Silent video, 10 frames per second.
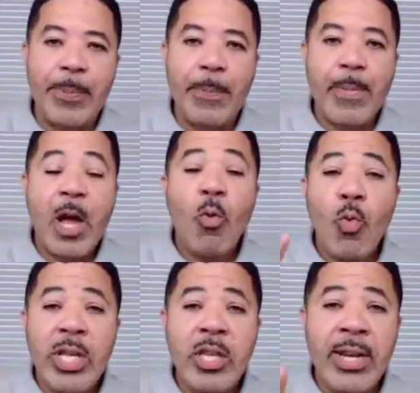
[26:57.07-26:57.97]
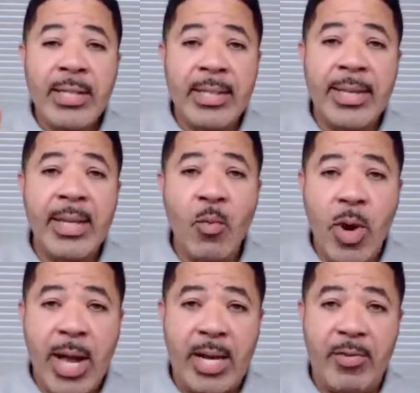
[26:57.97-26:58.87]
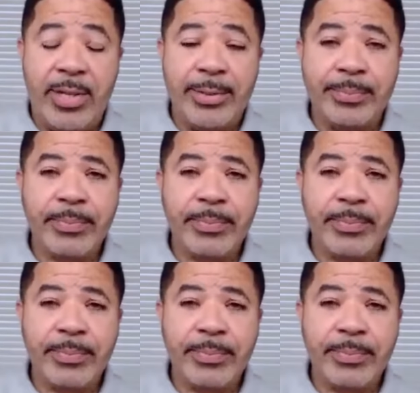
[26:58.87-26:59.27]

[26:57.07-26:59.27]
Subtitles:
But when you're in City Winery,